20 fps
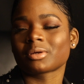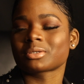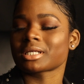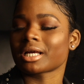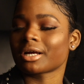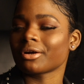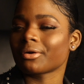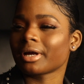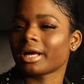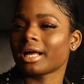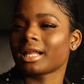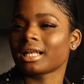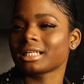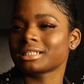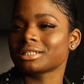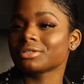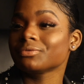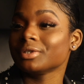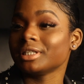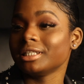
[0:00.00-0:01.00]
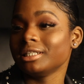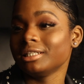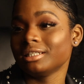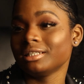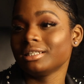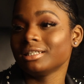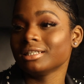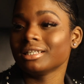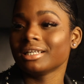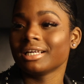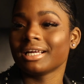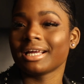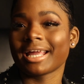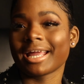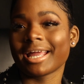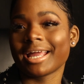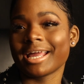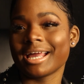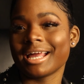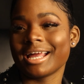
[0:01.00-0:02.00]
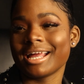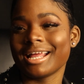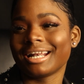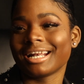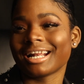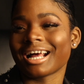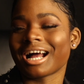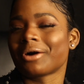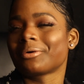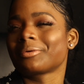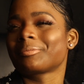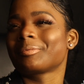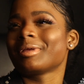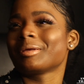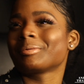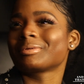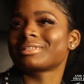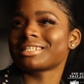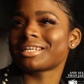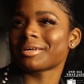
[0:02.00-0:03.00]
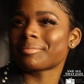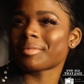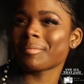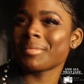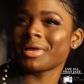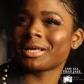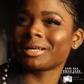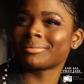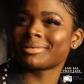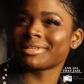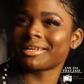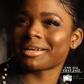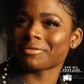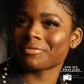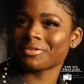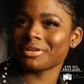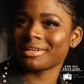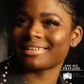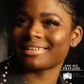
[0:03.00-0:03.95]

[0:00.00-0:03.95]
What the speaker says: was like, okay, I like to read, and I would be able to get my makeup done every